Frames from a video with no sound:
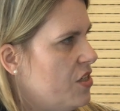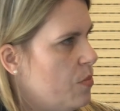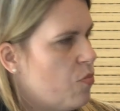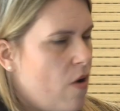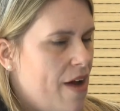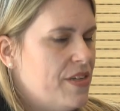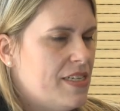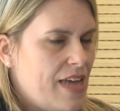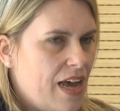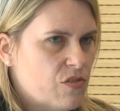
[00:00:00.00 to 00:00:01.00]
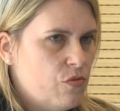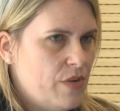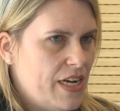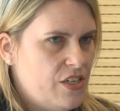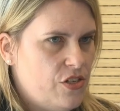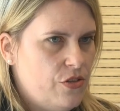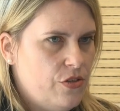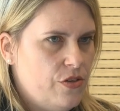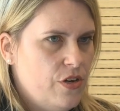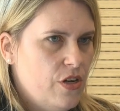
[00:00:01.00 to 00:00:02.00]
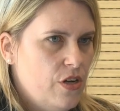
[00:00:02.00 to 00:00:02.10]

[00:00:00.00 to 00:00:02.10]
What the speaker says: to the Privacy Act will need to